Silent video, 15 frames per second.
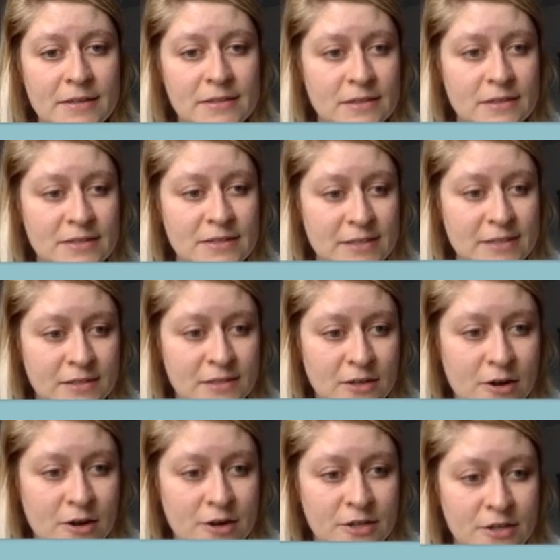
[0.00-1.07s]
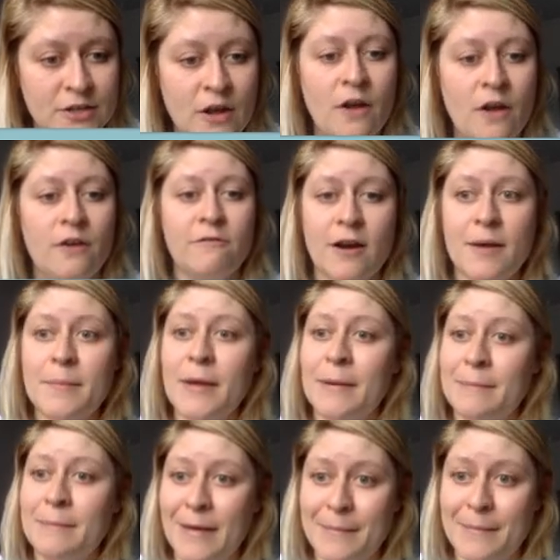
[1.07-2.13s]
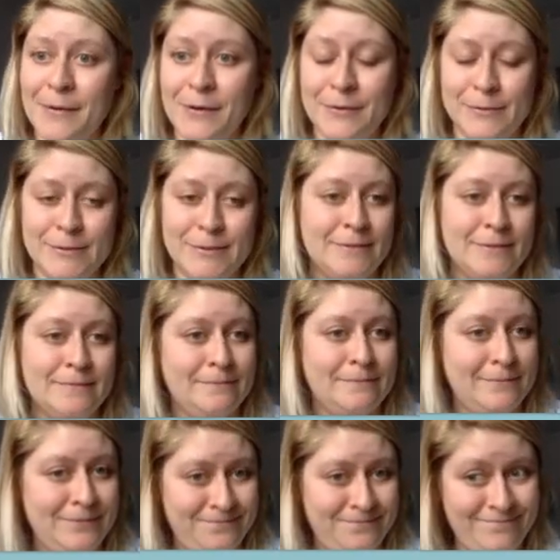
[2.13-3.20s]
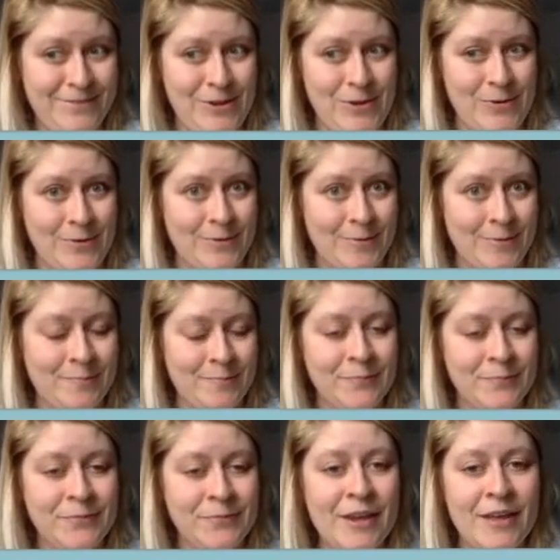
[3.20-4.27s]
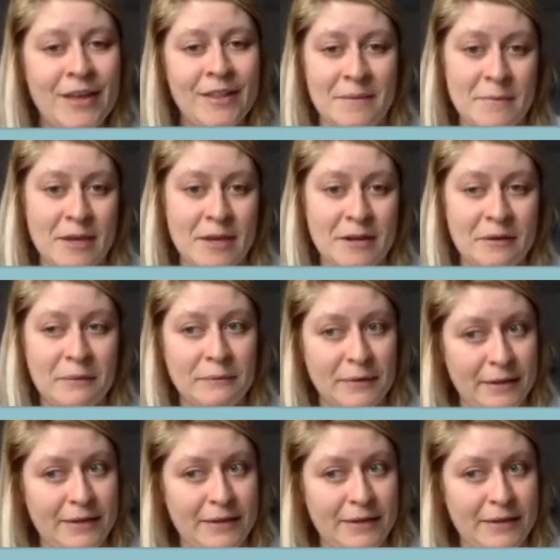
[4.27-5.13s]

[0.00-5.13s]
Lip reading: the sentence starters from my post. Cool. That made it really